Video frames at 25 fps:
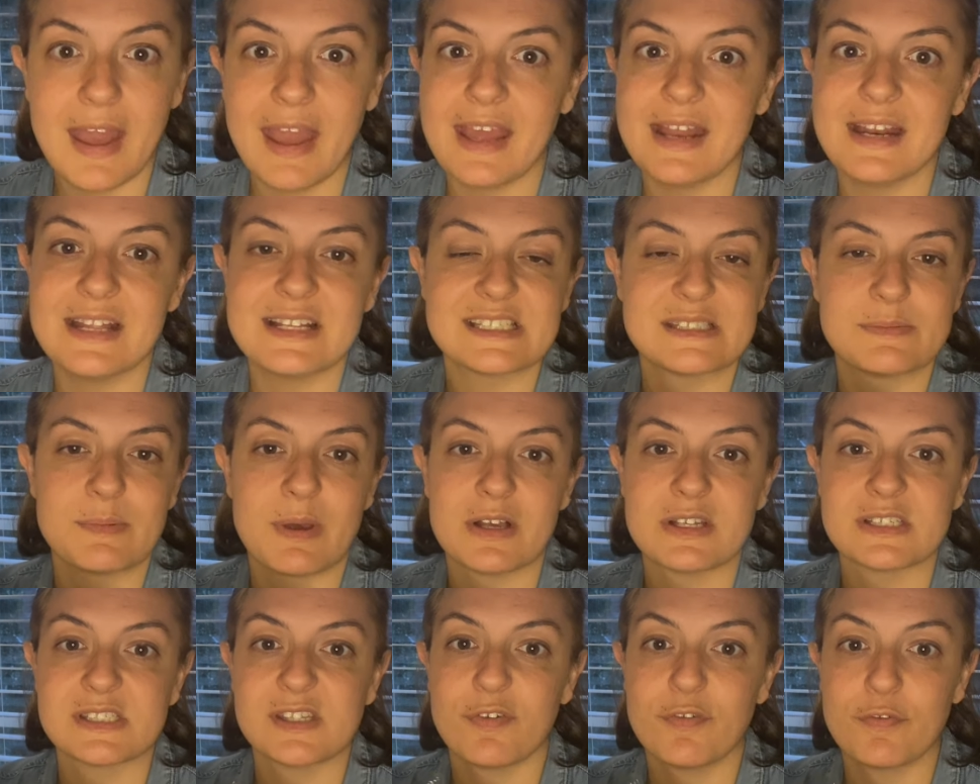And it
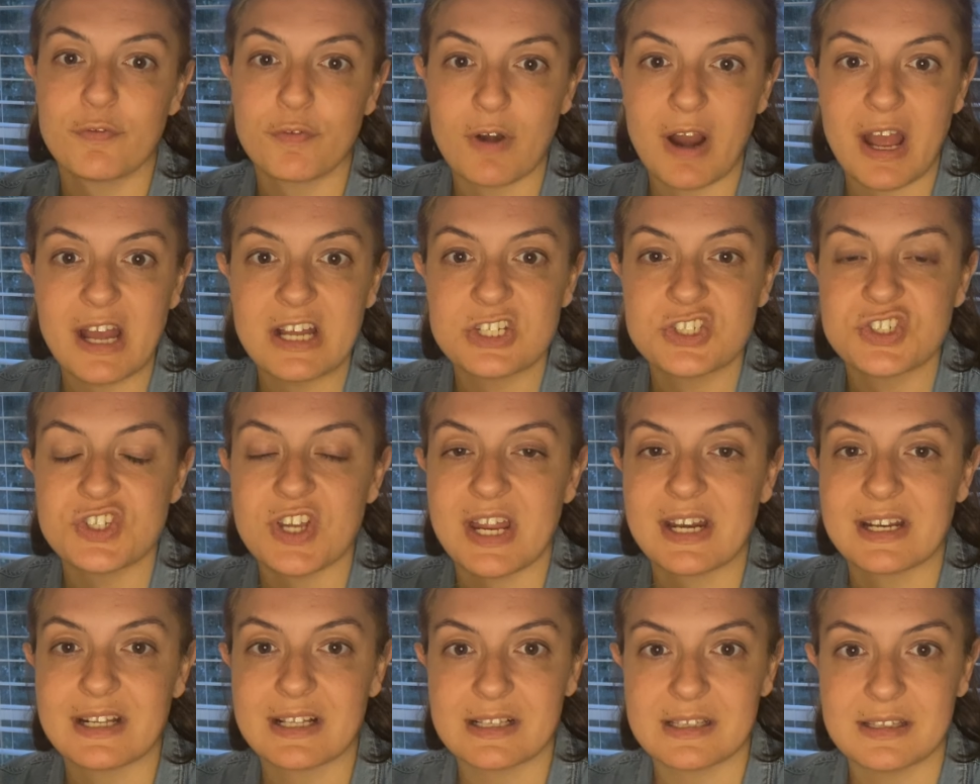smells fresh
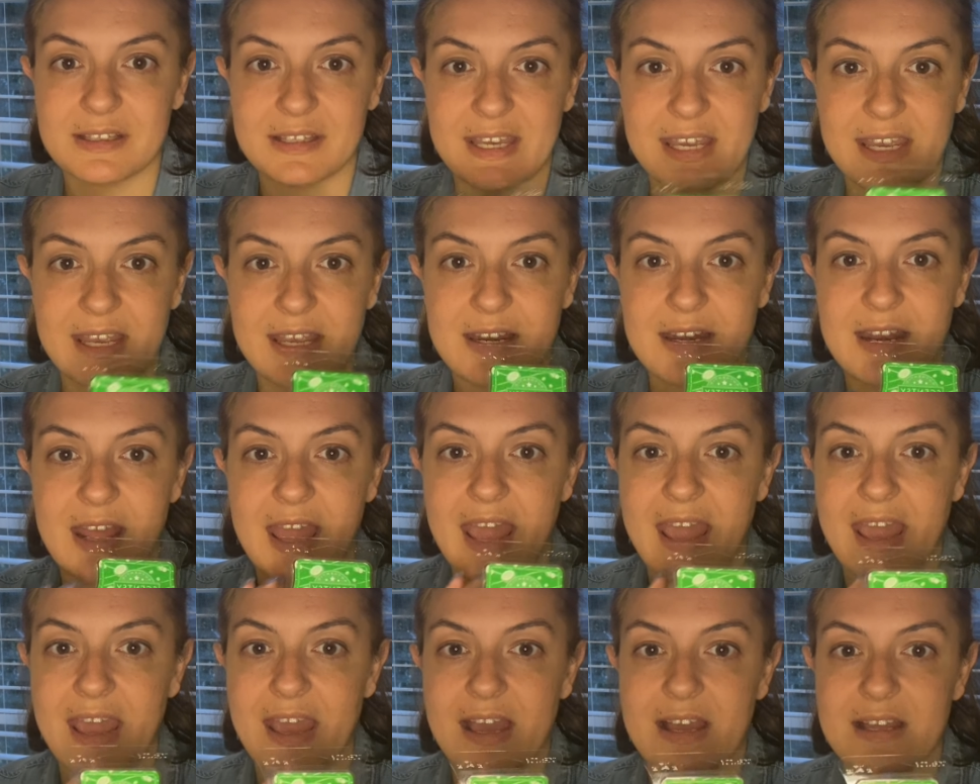and clean
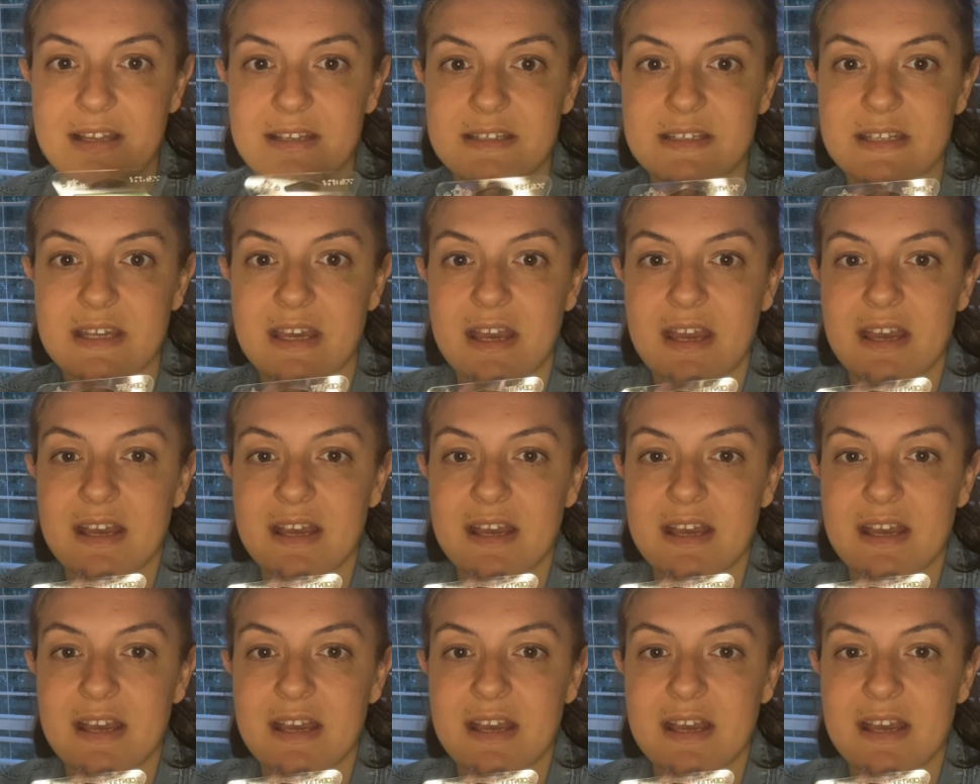and